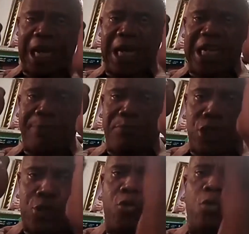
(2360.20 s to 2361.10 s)
and let me
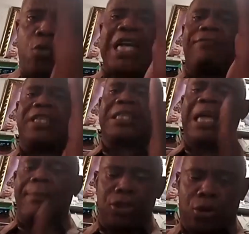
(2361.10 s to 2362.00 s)
do what I've
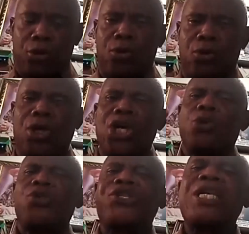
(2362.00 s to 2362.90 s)
determined to do.
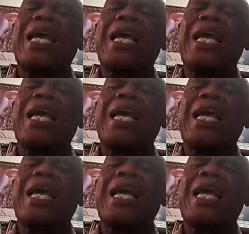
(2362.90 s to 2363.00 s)
You see,